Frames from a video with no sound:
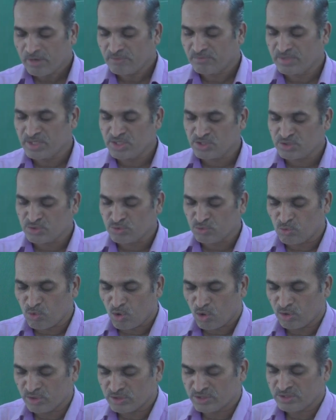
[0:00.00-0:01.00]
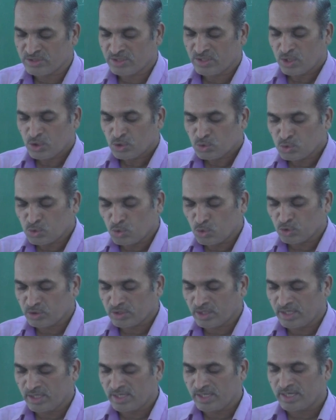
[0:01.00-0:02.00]
which was
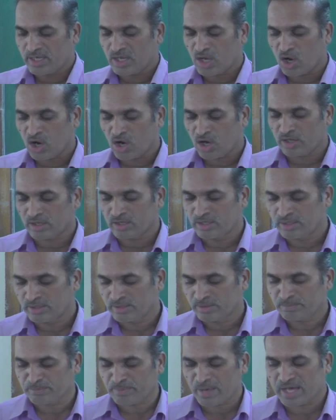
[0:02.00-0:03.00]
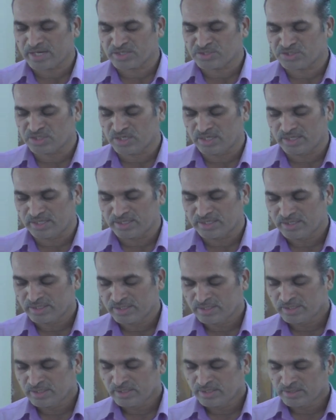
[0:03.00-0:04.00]
totally or partially
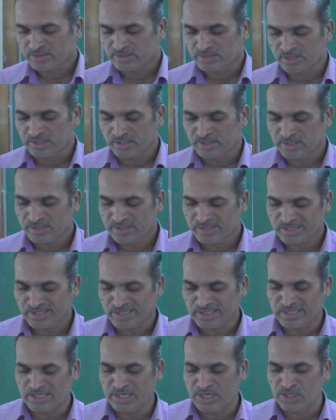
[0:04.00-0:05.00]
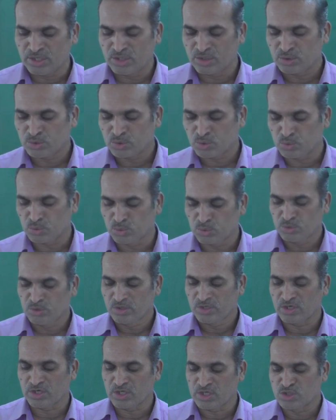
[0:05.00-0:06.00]
the need
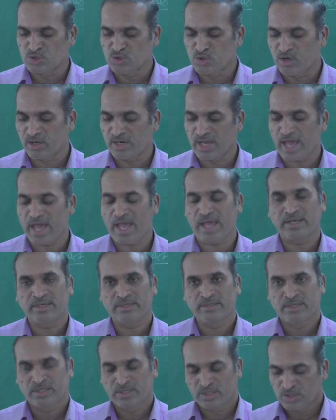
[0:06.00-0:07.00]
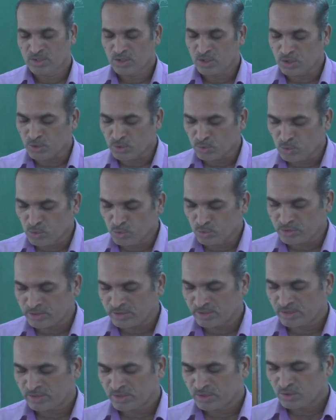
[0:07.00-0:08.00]
to resolve an
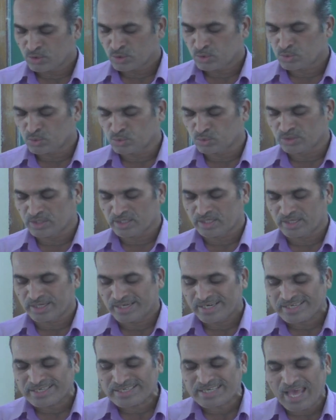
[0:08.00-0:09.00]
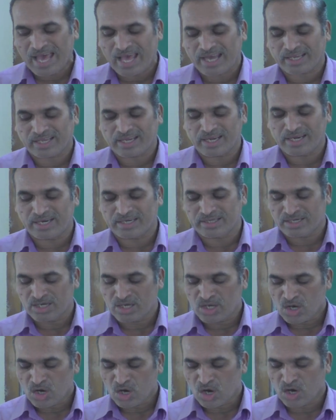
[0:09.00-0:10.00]
route to the
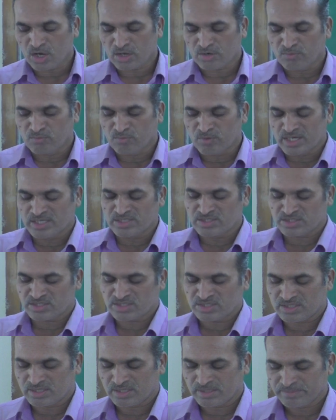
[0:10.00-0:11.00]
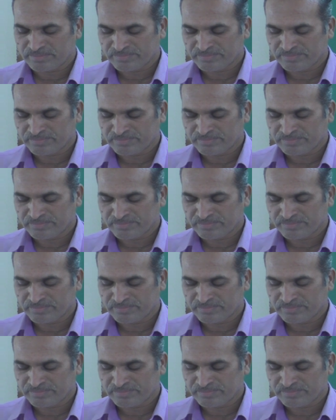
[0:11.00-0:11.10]
target, or once